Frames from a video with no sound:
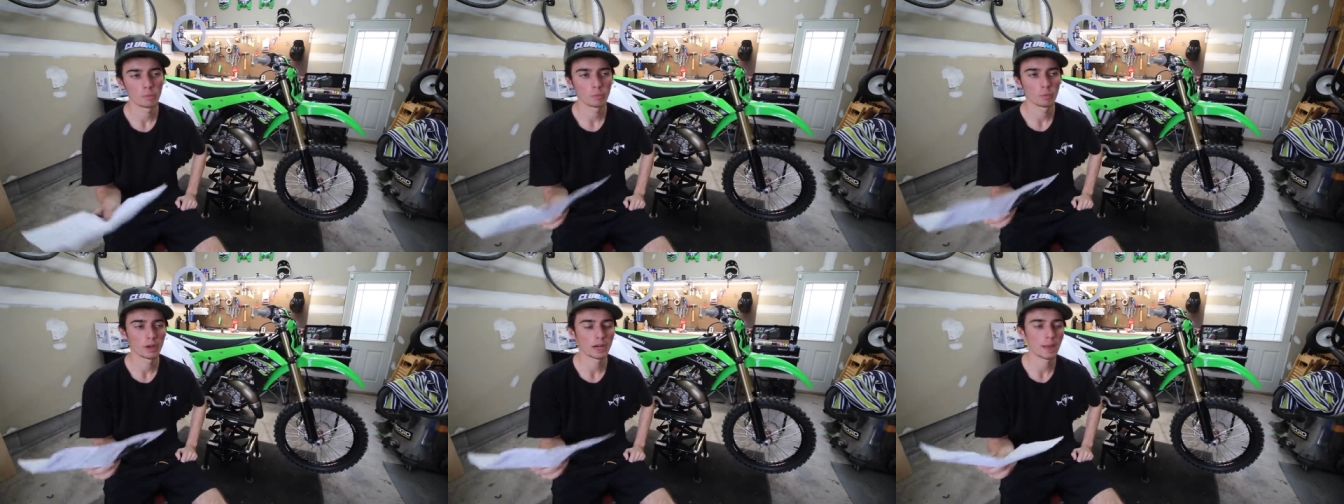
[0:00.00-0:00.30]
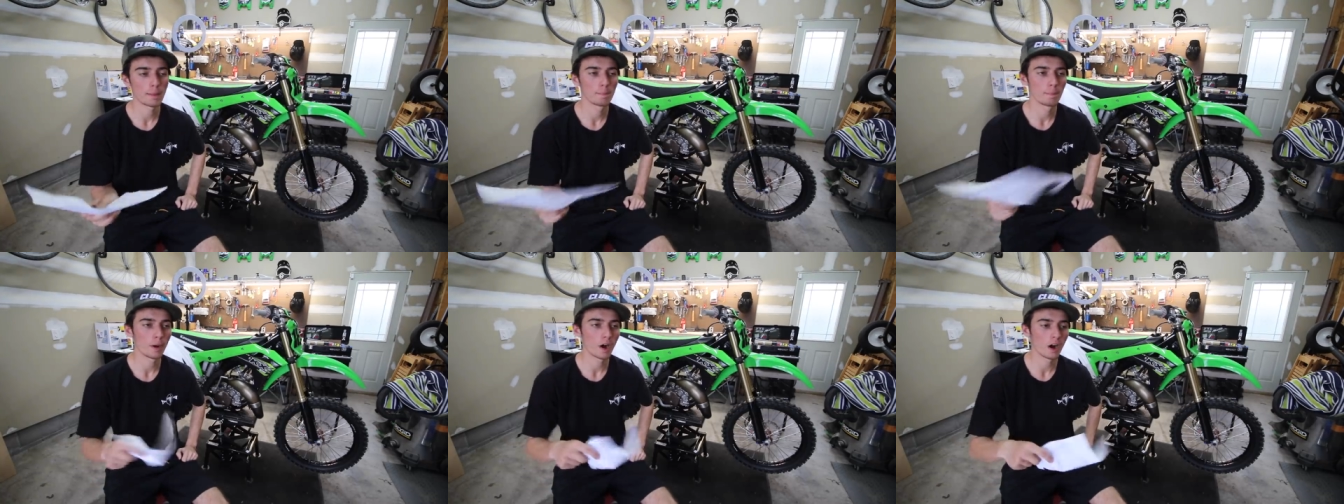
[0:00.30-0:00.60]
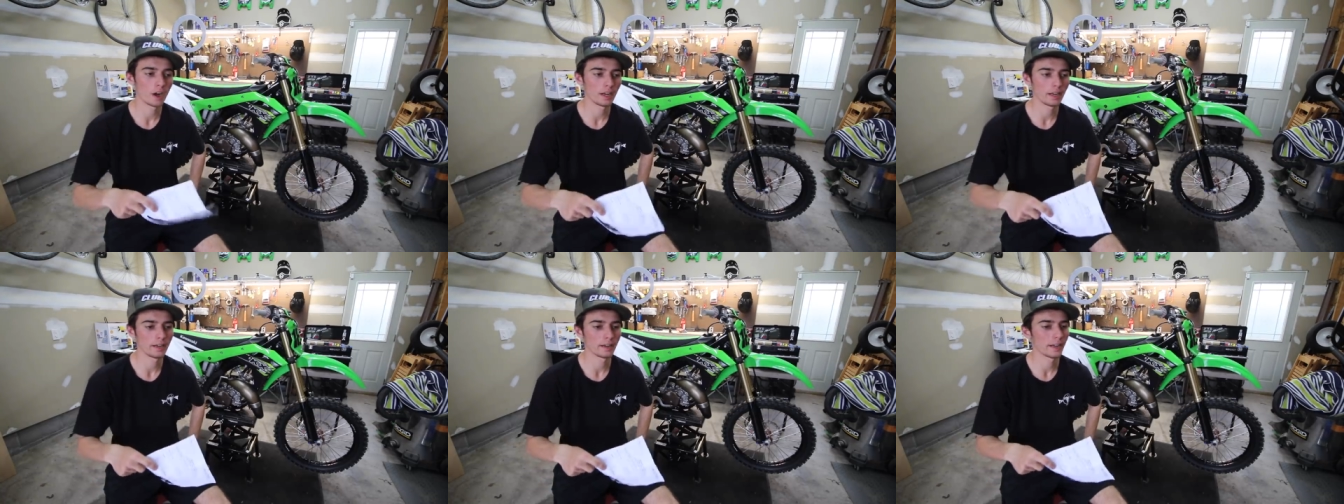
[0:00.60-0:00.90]
when I
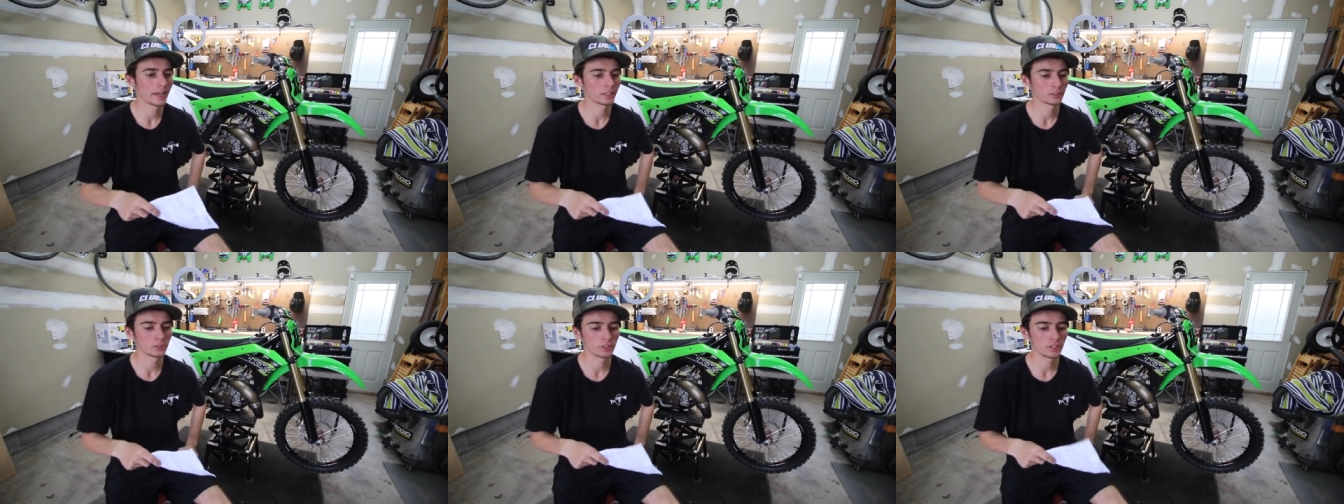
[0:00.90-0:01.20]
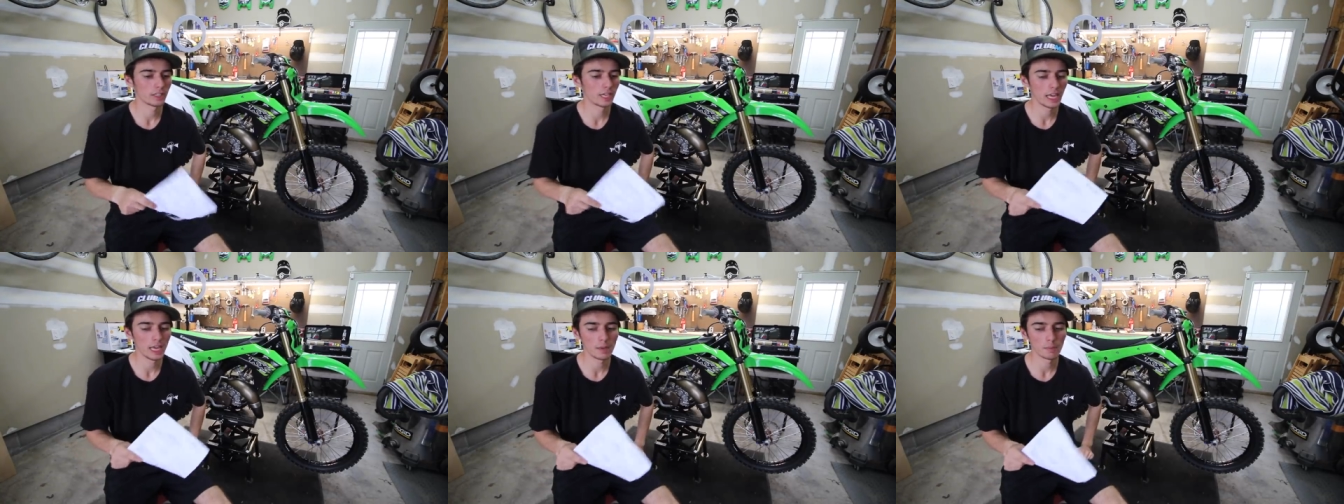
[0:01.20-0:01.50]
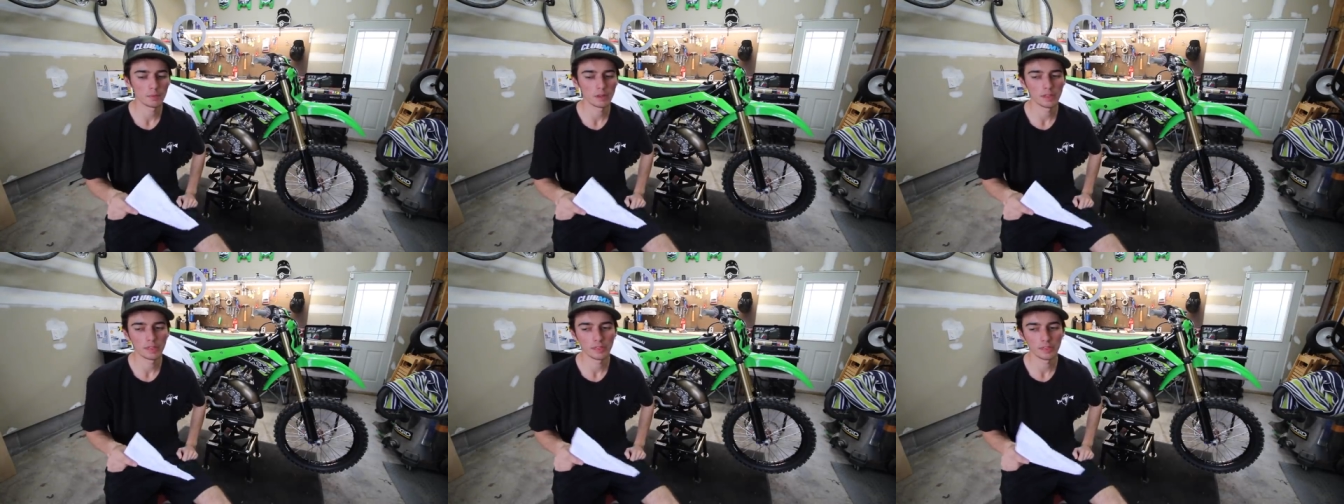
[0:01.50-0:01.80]
bought it, it actually
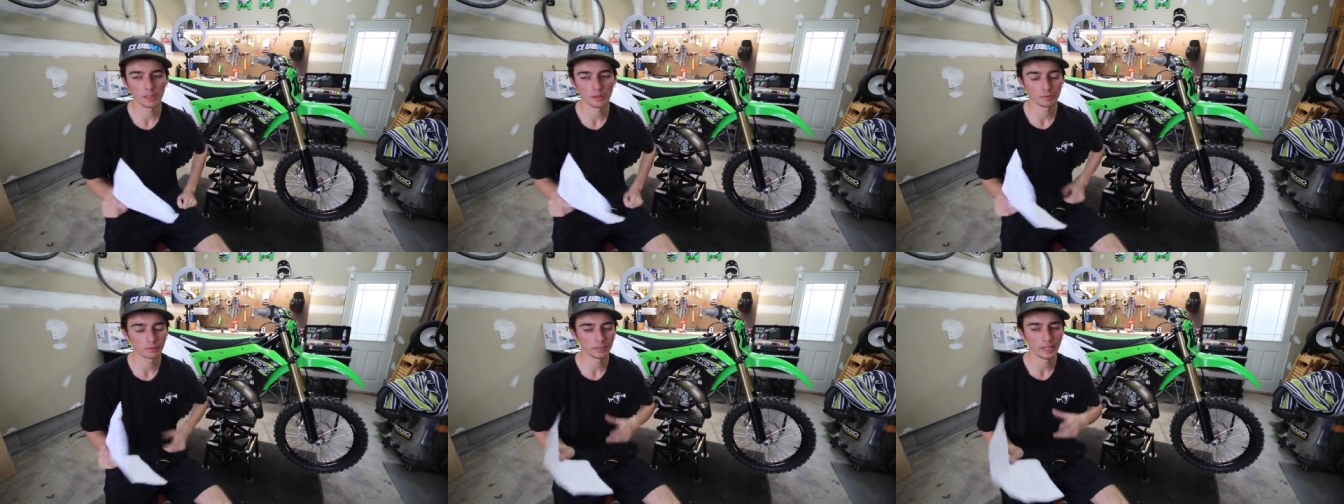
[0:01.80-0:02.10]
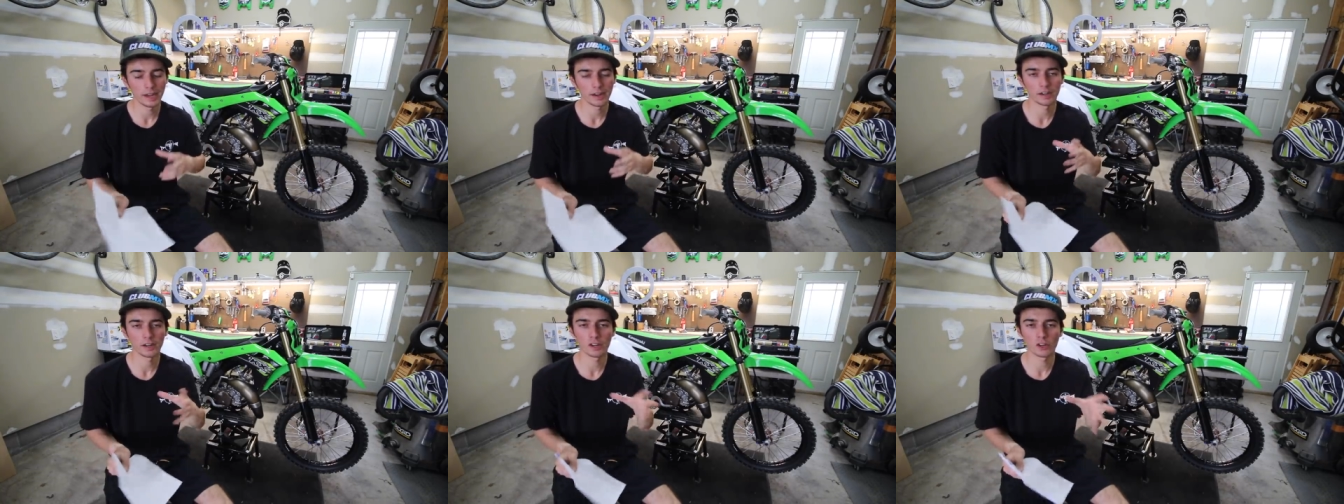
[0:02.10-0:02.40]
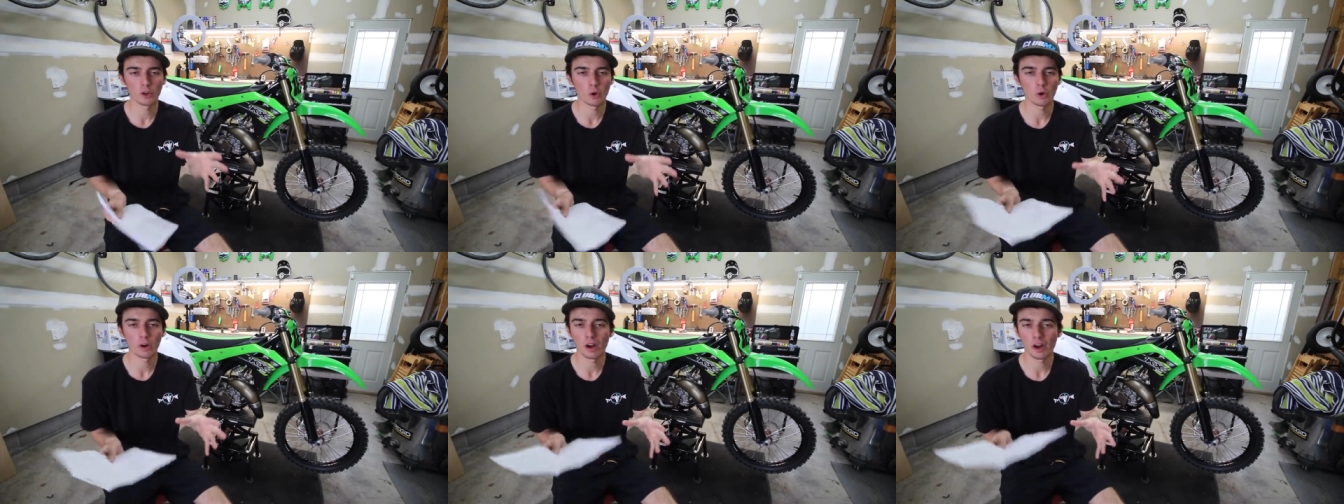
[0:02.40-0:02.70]
came with,
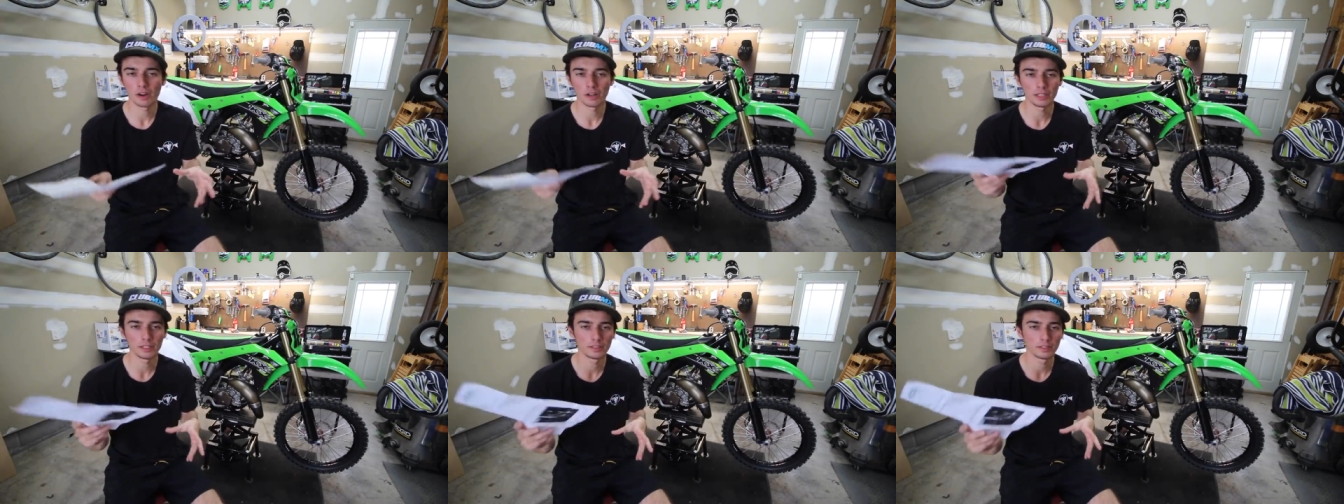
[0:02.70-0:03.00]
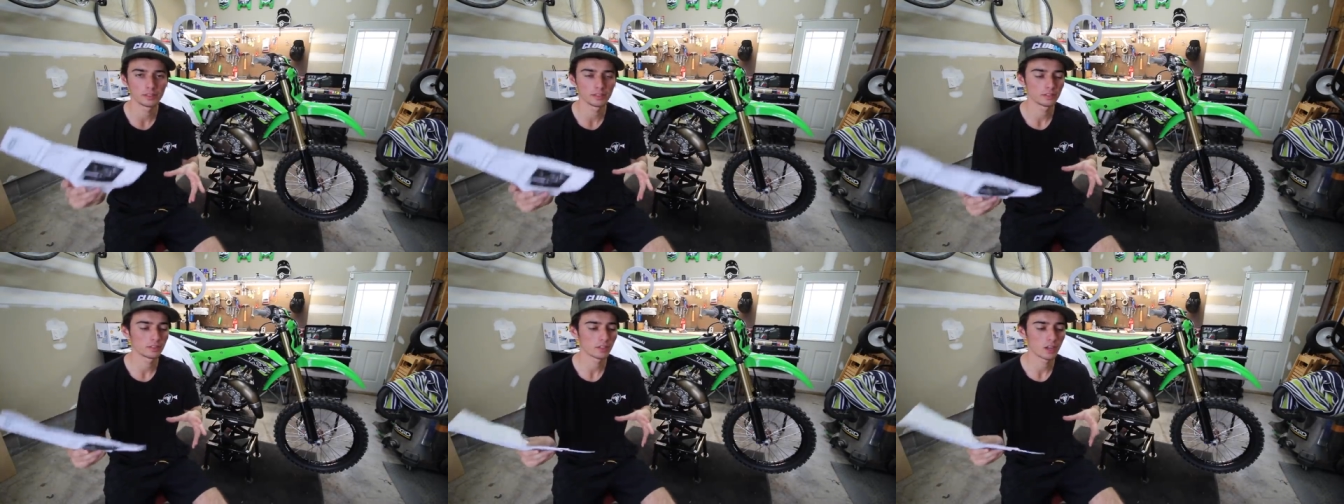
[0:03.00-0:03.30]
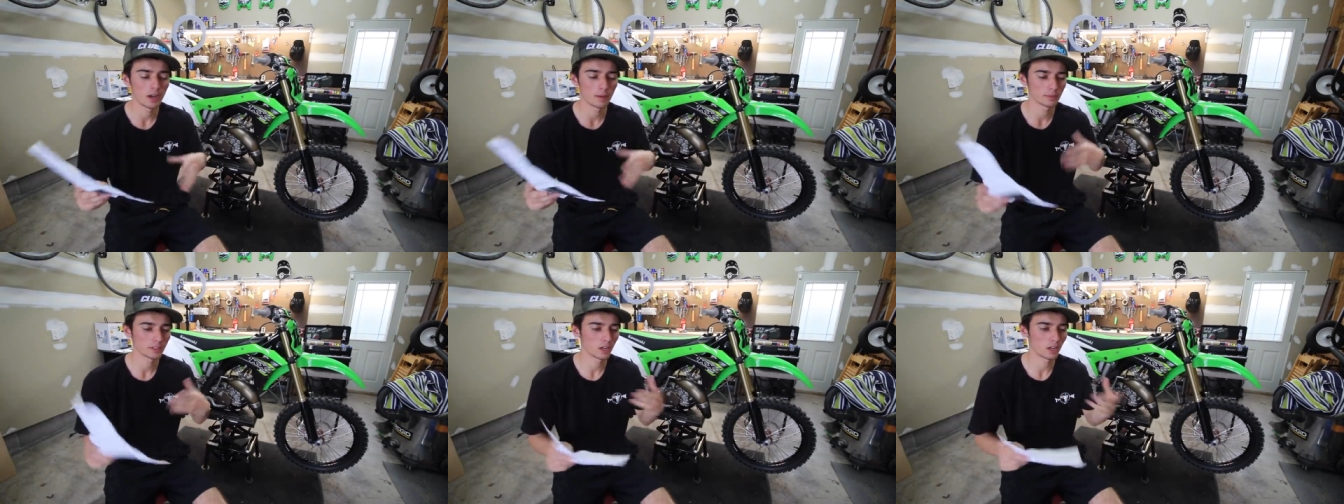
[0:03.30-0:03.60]
Eric Gore already
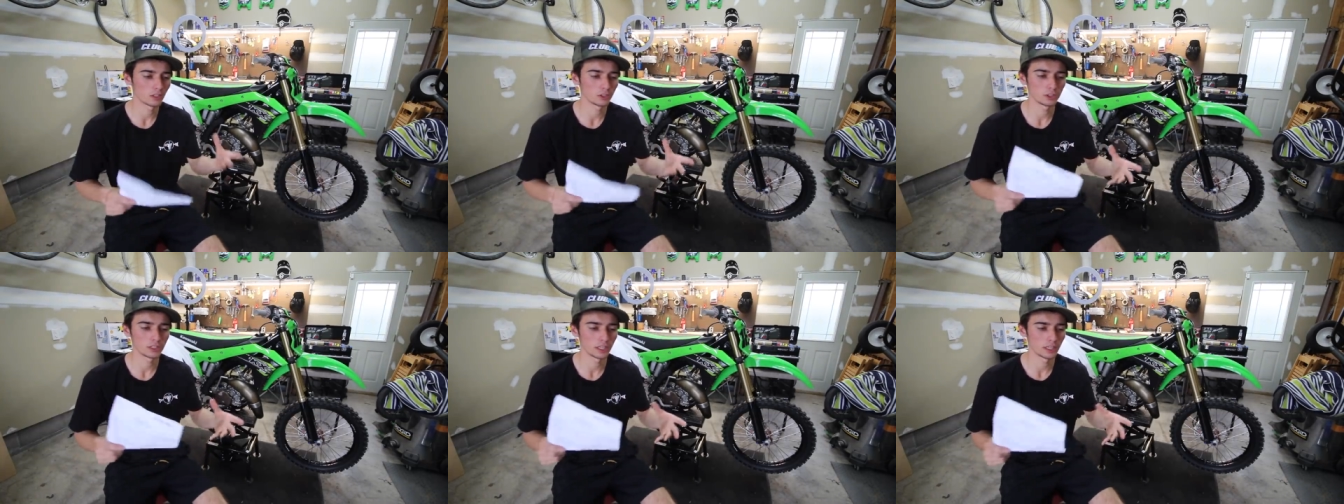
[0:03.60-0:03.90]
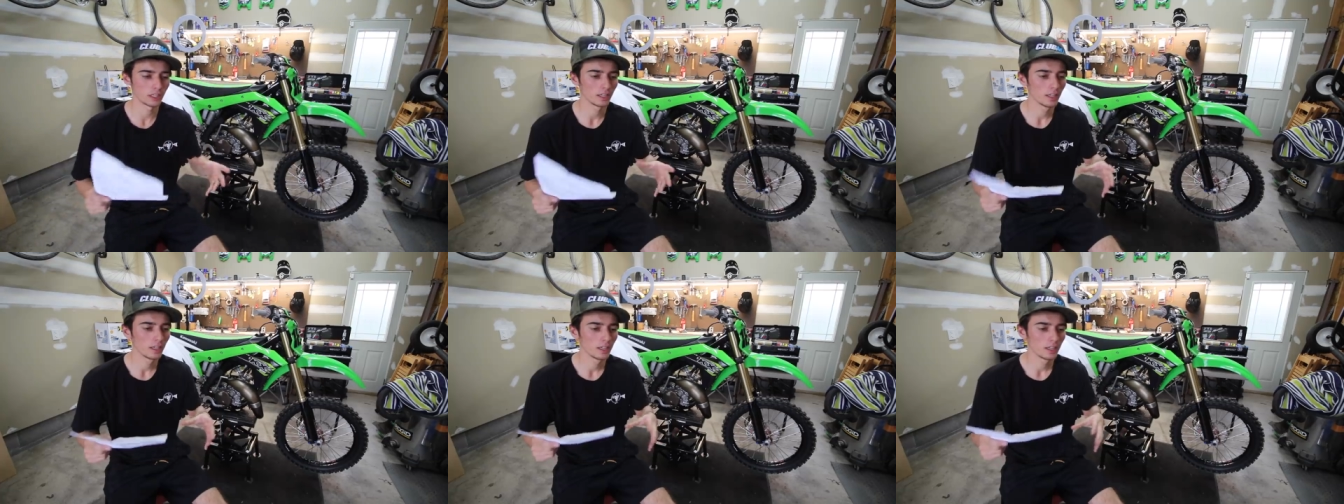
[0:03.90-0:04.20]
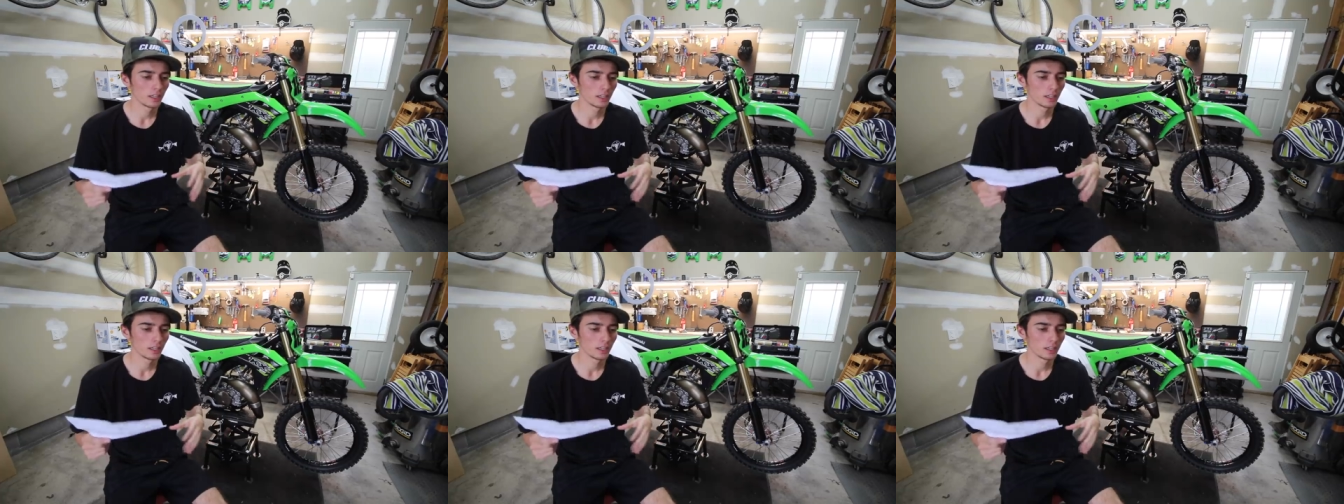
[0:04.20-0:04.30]
touched it.